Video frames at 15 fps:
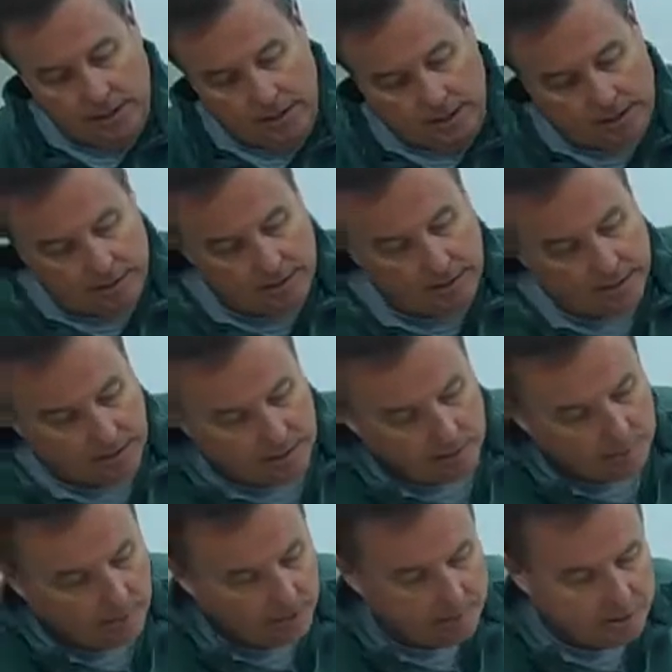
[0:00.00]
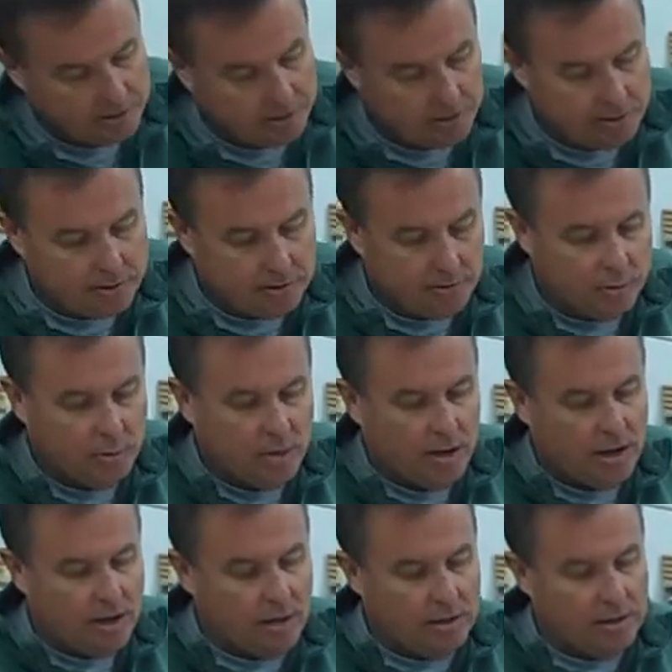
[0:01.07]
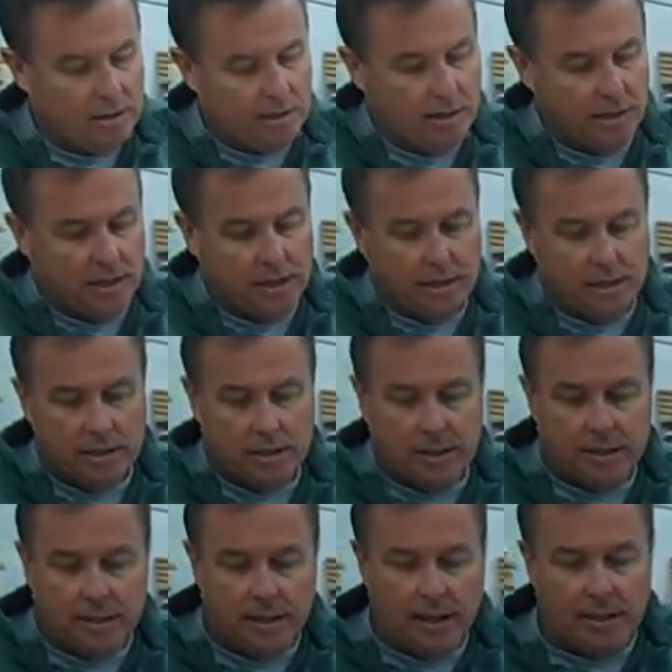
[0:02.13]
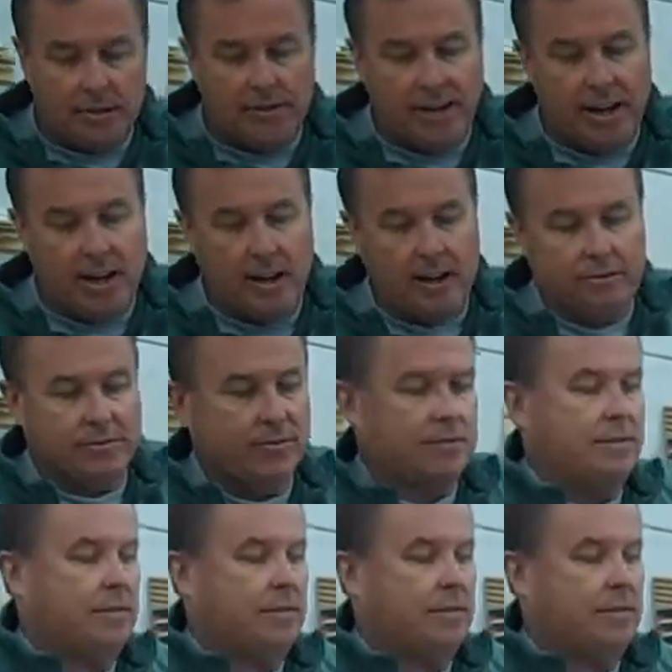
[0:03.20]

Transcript: got the thermometer and thermal well, you got the kettle valve,